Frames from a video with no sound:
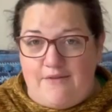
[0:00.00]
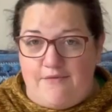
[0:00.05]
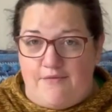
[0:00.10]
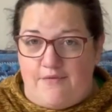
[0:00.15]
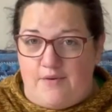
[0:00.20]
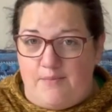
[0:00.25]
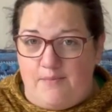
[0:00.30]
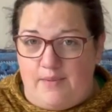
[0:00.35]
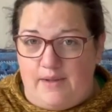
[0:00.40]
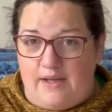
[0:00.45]

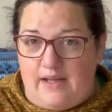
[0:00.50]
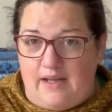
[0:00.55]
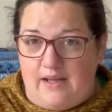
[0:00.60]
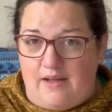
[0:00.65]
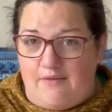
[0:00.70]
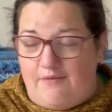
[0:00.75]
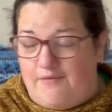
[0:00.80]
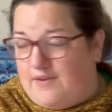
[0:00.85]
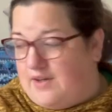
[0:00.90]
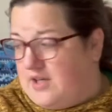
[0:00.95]
from
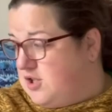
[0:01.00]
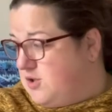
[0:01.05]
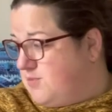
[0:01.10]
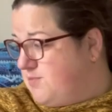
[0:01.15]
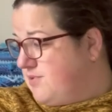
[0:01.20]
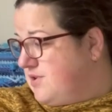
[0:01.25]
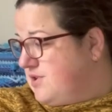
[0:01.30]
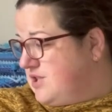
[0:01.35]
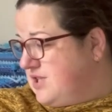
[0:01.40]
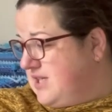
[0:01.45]
being finished
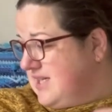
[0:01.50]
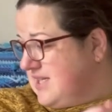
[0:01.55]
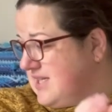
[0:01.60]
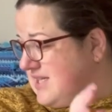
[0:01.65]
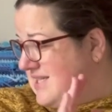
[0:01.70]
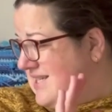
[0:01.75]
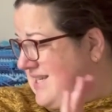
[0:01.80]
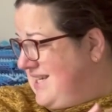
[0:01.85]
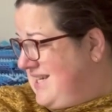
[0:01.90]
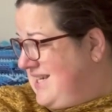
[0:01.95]

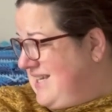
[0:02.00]
projects,